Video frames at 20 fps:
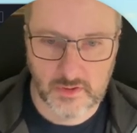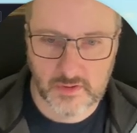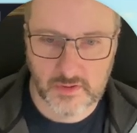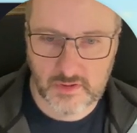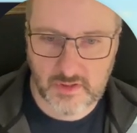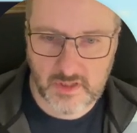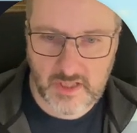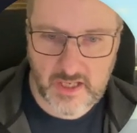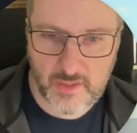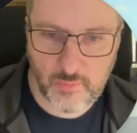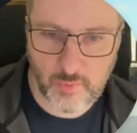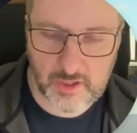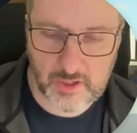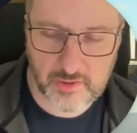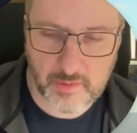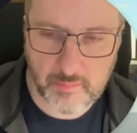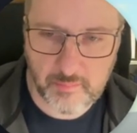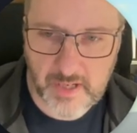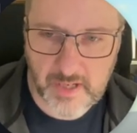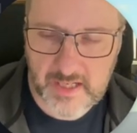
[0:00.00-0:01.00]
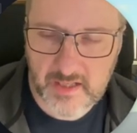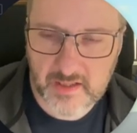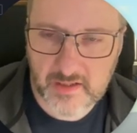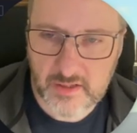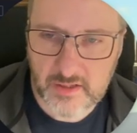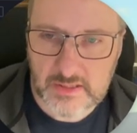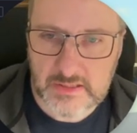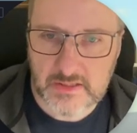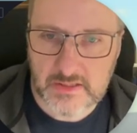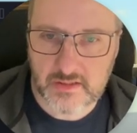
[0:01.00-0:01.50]
Hey, welcome back.
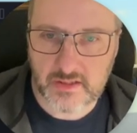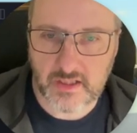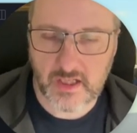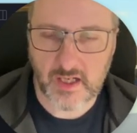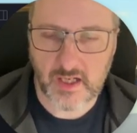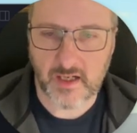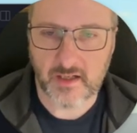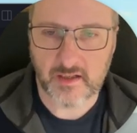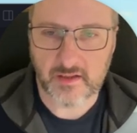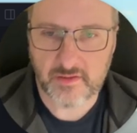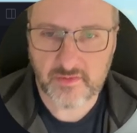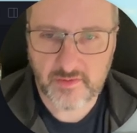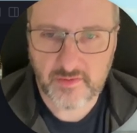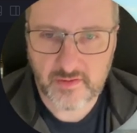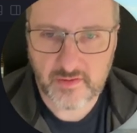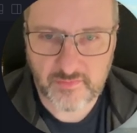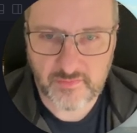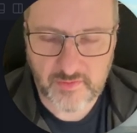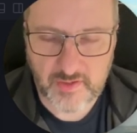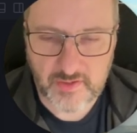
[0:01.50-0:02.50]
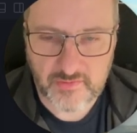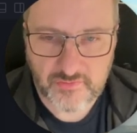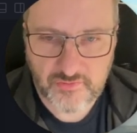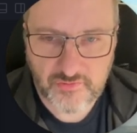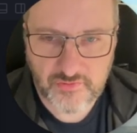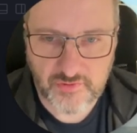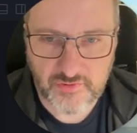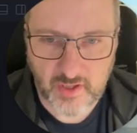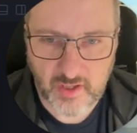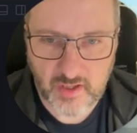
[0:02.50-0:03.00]
It's
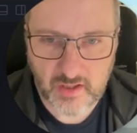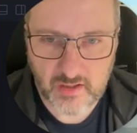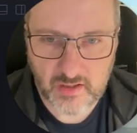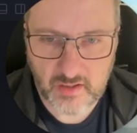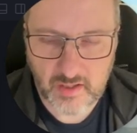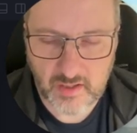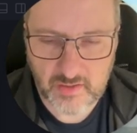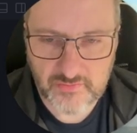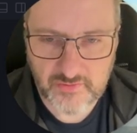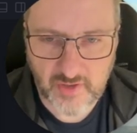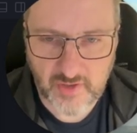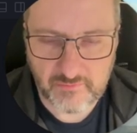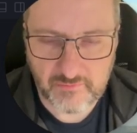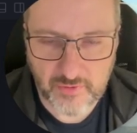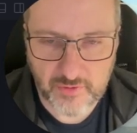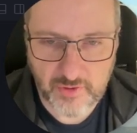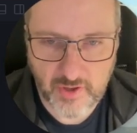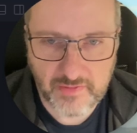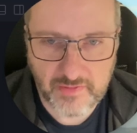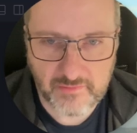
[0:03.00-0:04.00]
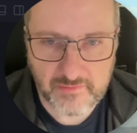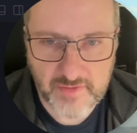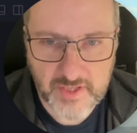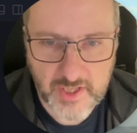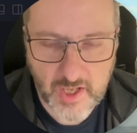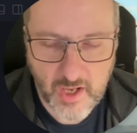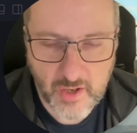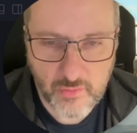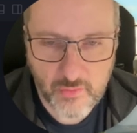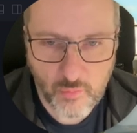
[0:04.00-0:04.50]
time for another
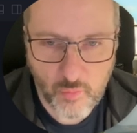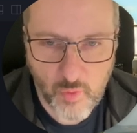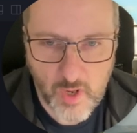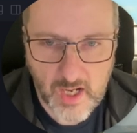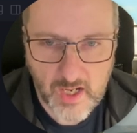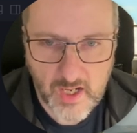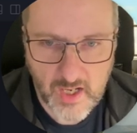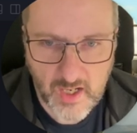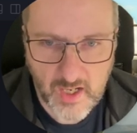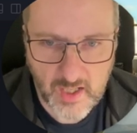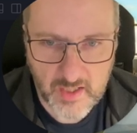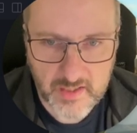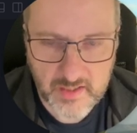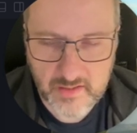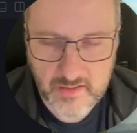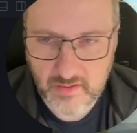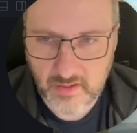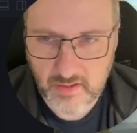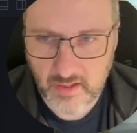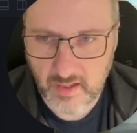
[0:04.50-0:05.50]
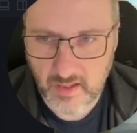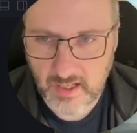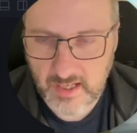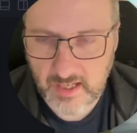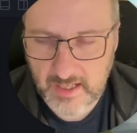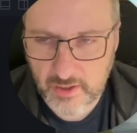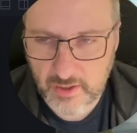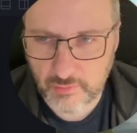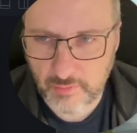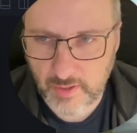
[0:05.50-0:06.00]
video where I hack
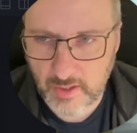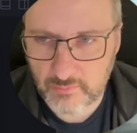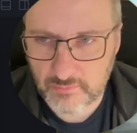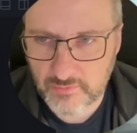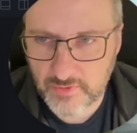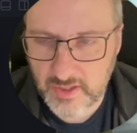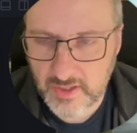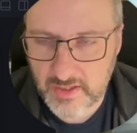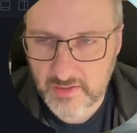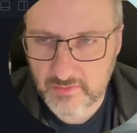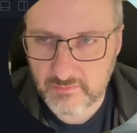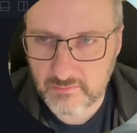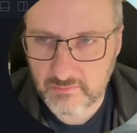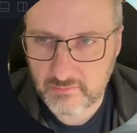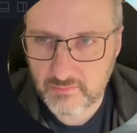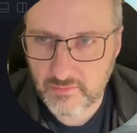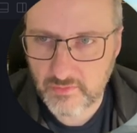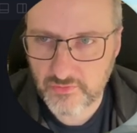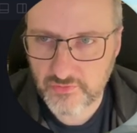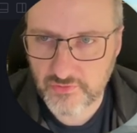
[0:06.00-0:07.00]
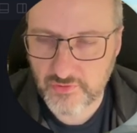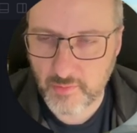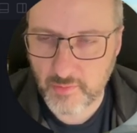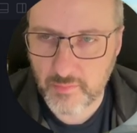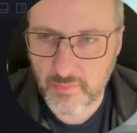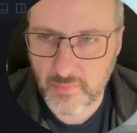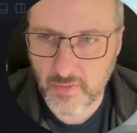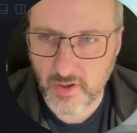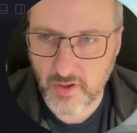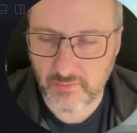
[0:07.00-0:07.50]
around in some
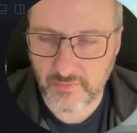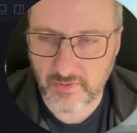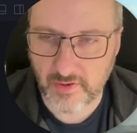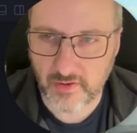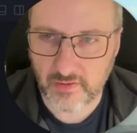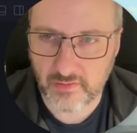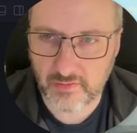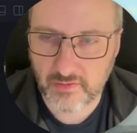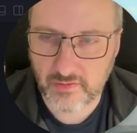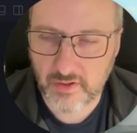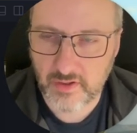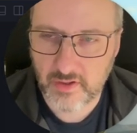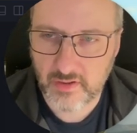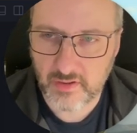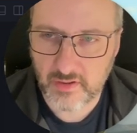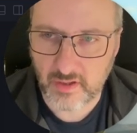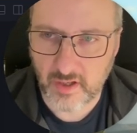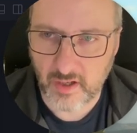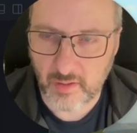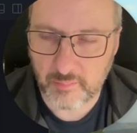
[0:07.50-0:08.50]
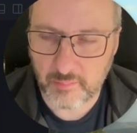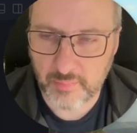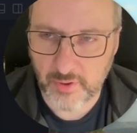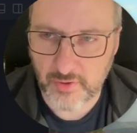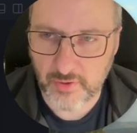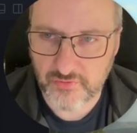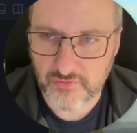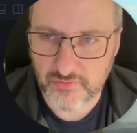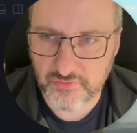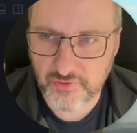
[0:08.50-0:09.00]
other
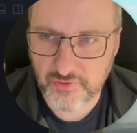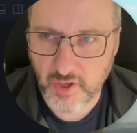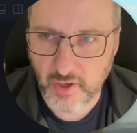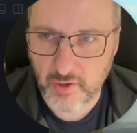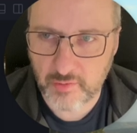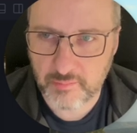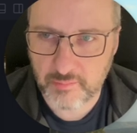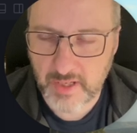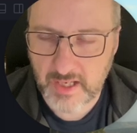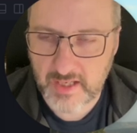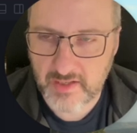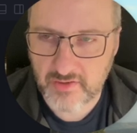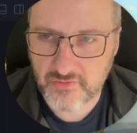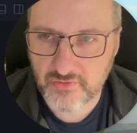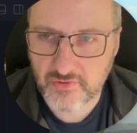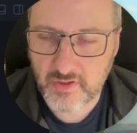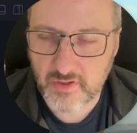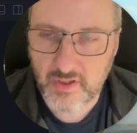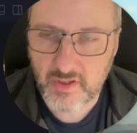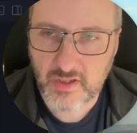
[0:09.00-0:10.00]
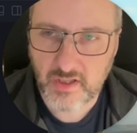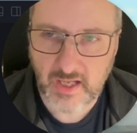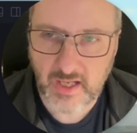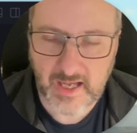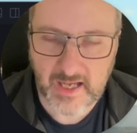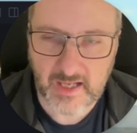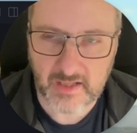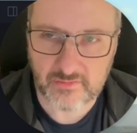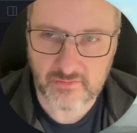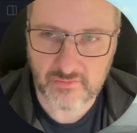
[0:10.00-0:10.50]
person's code base
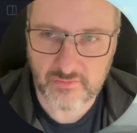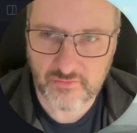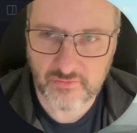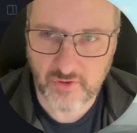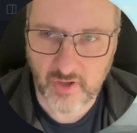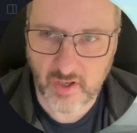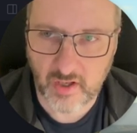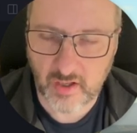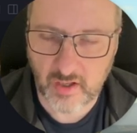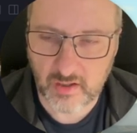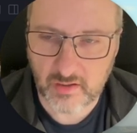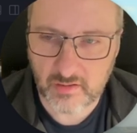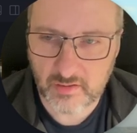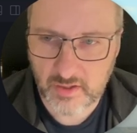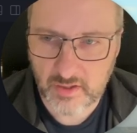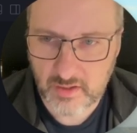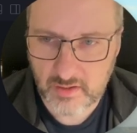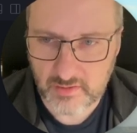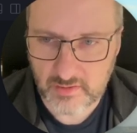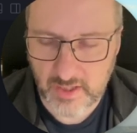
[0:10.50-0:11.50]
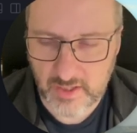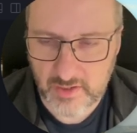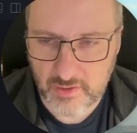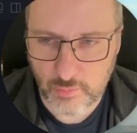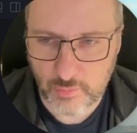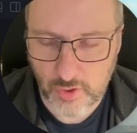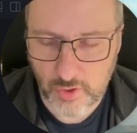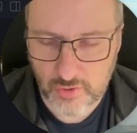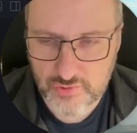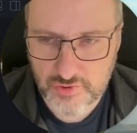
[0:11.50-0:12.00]
and let you
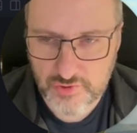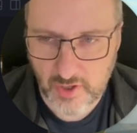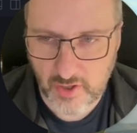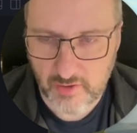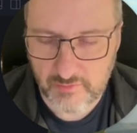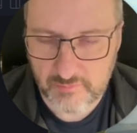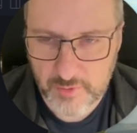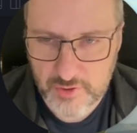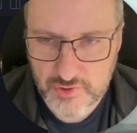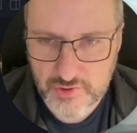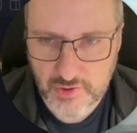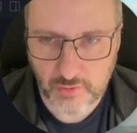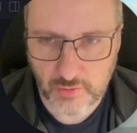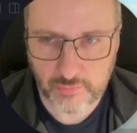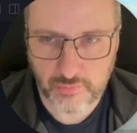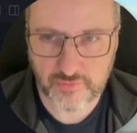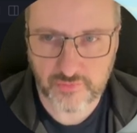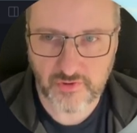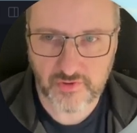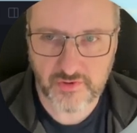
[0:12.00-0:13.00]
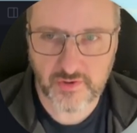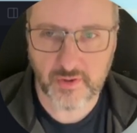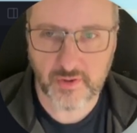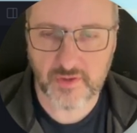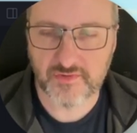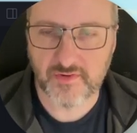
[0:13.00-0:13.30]
watch over my shoulder as I do it.